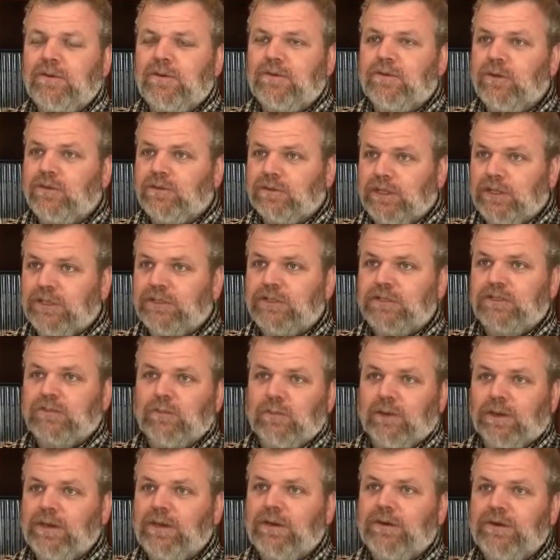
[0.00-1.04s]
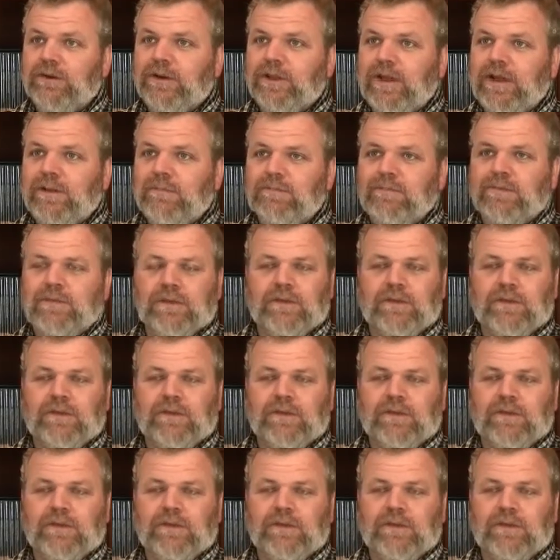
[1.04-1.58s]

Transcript: those glitches were cleared up,